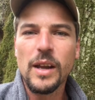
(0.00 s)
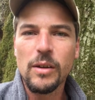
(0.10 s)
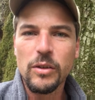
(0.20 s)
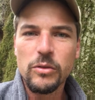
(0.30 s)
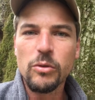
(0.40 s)

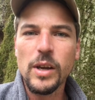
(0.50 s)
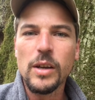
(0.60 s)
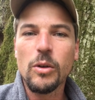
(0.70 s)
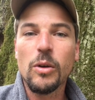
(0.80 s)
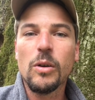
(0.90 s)
down the
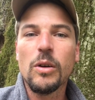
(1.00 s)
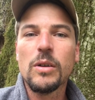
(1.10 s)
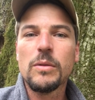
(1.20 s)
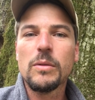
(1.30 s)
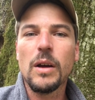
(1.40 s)
street or
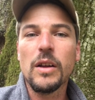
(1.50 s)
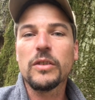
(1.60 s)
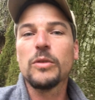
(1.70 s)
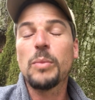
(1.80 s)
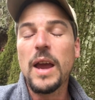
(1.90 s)

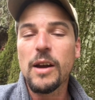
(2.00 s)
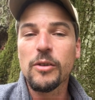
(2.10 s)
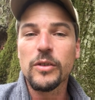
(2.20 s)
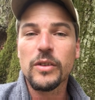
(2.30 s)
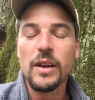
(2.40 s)
us as
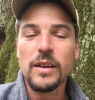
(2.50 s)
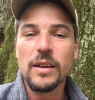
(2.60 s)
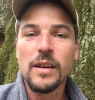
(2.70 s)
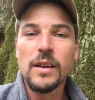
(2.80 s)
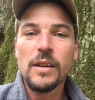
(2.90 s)
parents
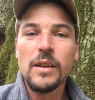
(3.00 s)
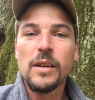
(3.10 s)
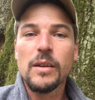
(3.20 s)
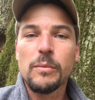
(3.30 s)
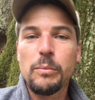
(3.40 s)
like
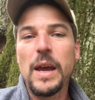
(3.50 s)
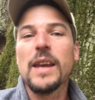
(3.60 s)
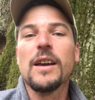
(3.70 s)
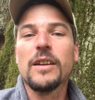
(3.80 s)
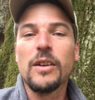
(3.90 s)

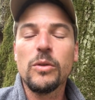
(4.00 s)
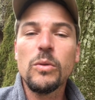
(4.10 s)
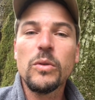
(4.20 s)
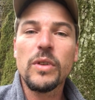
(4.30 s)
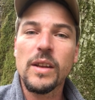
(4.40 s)
paying her to
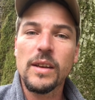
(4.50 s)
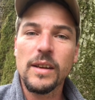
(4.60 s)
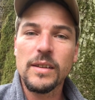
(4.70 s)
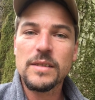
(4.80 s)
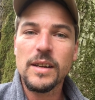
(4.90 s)
do
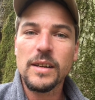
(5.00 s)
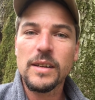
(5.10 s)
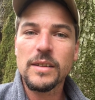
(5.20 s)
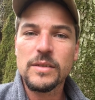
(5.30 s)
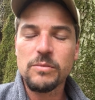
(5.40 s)
something. It's
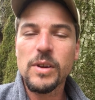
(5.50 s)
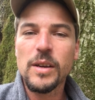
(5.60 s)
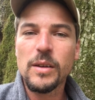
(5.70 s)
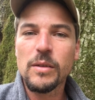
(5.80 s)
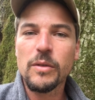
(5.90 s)
like it's
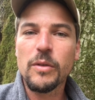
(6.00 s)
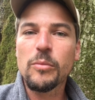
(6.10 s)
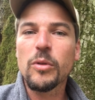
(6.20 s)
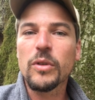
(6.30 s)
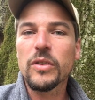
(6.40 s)
really of a
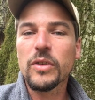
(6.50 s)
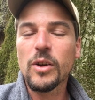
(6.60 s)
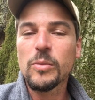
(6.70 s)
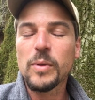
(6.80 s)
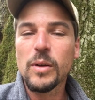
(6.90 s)
broader
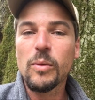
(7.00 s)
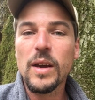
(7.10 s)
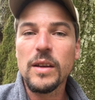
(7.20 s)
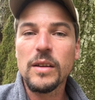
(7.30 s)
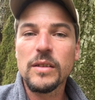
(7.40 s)
scope in a
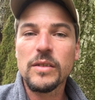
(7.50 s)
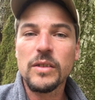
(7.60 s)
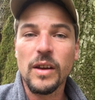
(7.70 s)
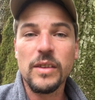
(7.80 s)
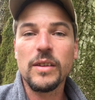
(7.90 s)
way
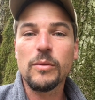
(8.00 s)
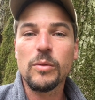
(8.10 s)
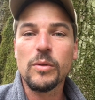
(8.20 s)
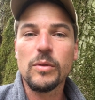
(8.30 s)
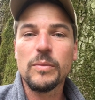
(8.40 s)
that I think
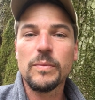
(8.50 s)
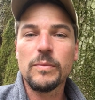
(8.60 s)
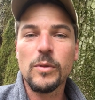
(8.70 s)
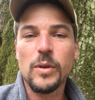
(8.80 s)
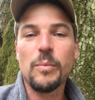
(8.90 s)
will
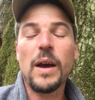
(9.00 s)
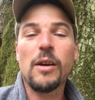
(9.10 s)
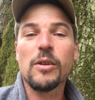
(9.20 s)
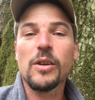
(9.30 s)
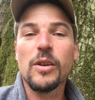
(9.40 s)
will
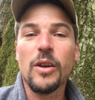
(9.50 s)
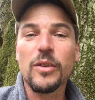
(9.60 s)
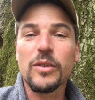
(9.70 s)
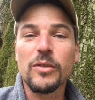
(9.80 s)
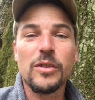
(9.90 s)
empower her a
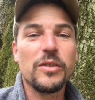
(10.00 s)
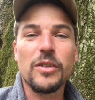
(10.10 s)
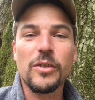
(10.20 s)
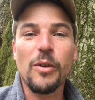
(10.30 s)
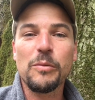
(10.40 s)
lot. So she's
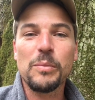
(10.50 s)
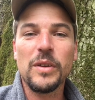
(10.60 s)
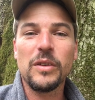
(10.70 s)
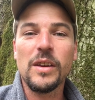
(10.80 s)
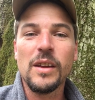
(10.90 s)
just off
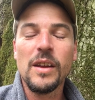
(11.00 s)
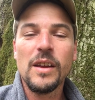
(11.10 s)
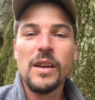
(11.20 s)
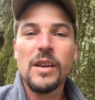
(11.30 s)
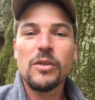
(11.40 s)
busy
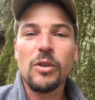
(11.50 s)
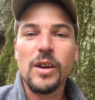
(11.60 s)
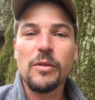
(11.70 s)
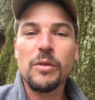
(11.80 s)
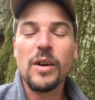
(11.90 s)

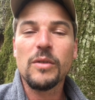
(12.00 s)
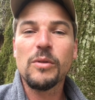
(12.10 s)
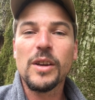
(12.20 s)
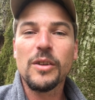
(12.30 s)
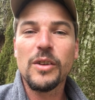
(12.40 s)
trying to find
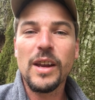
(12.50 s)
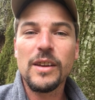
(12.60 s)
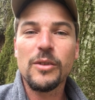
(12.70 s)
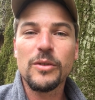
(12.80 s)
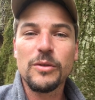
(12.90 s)
really good
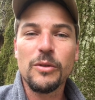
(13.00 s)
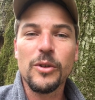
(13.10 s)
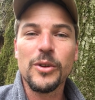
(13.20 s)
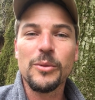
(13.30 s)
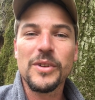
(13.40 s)
acorns
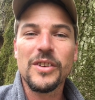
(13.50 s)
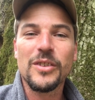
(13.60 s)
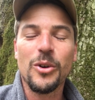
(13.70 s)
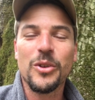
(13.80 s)
for you, which is